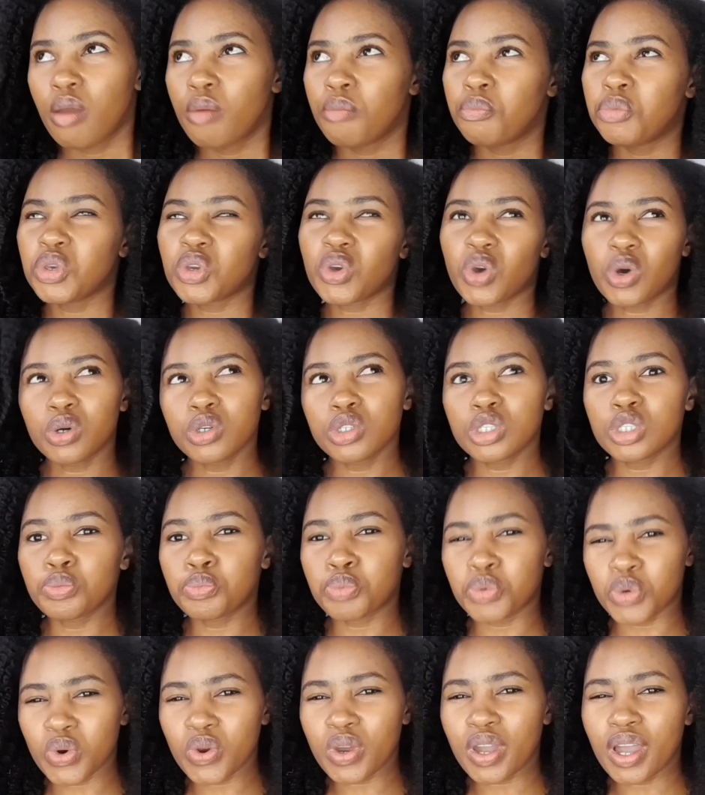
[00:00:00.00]
because
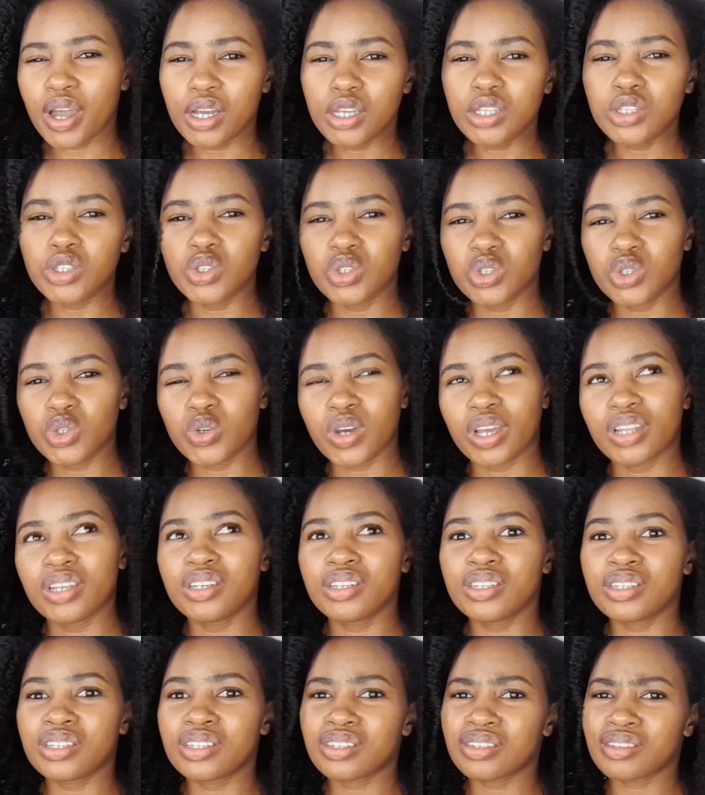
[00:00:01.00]
brokers
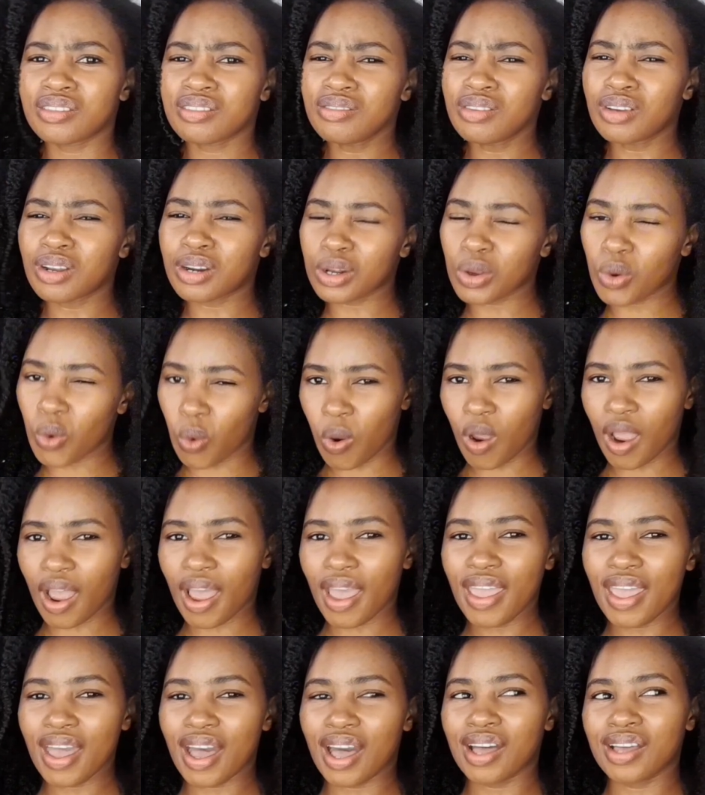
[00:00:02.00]
usually
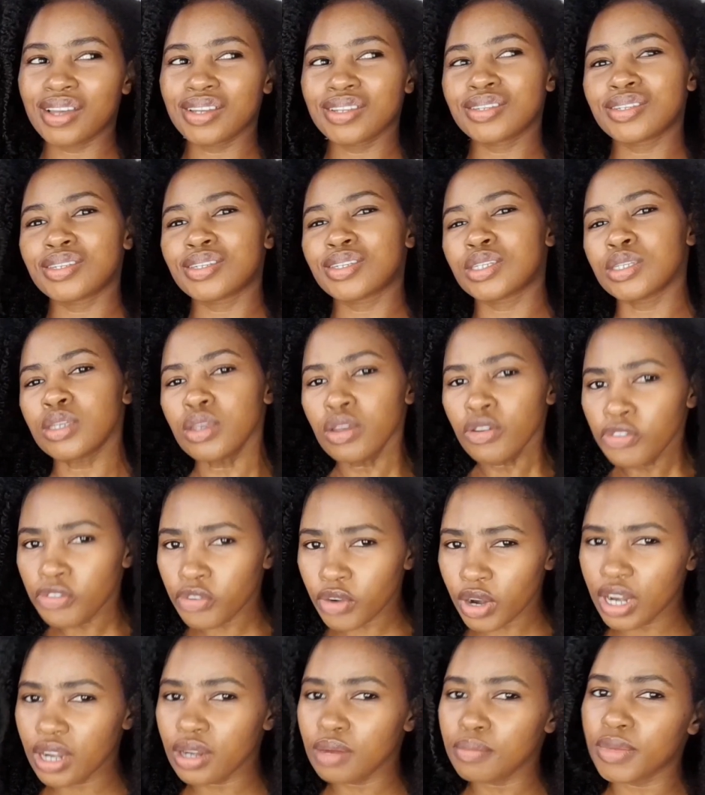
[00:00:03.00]
require
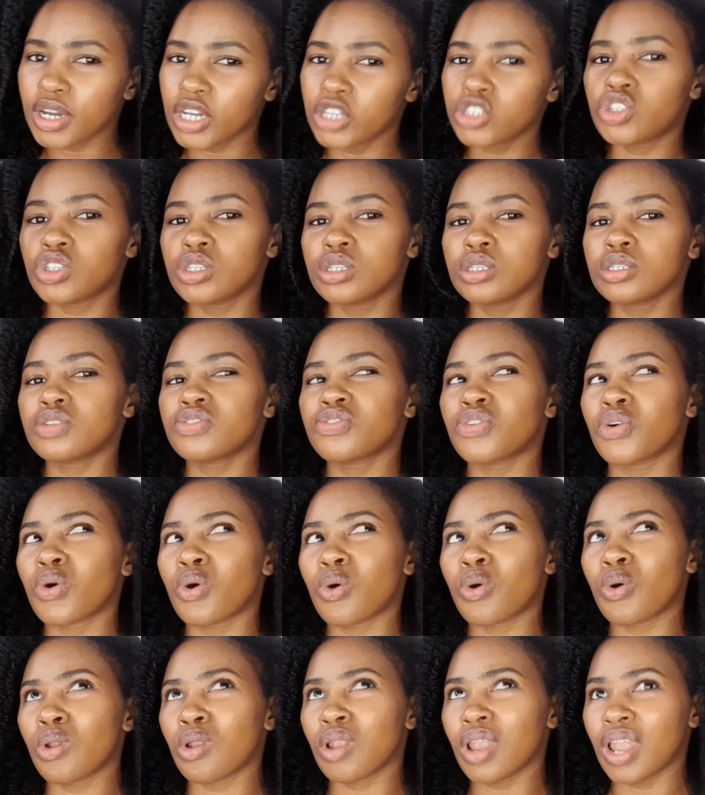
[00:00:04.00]
different margins
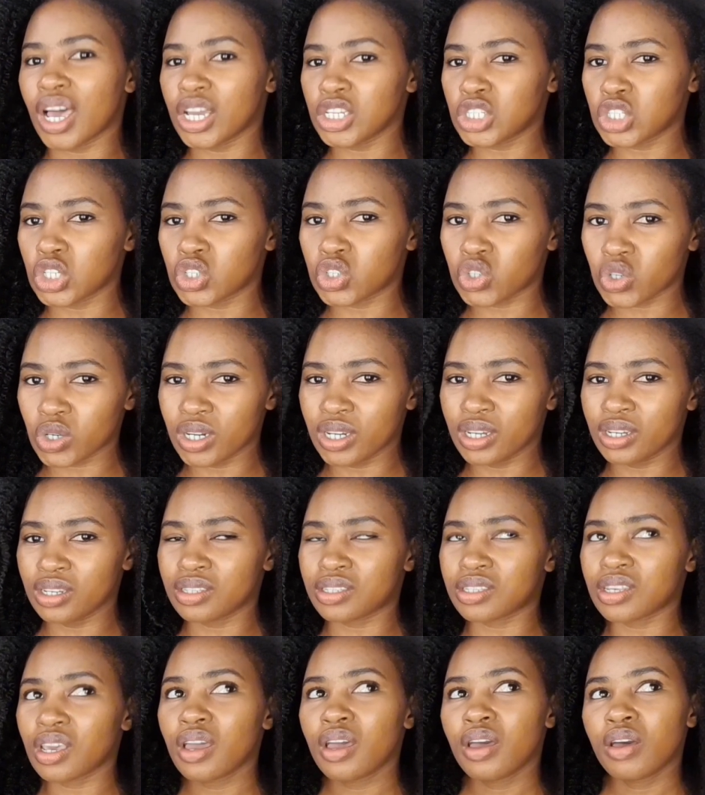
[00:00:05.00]
for larger
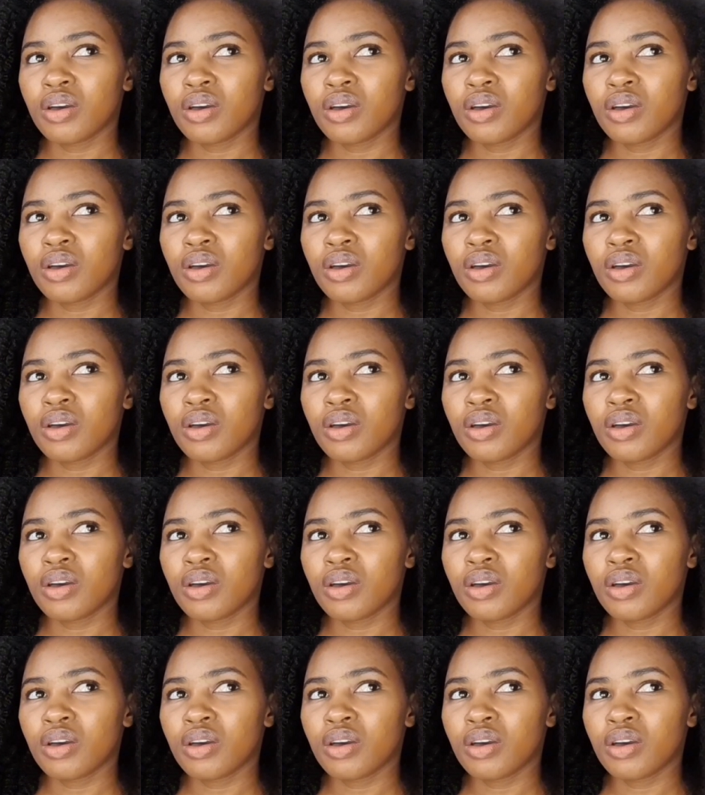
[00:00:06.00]
trades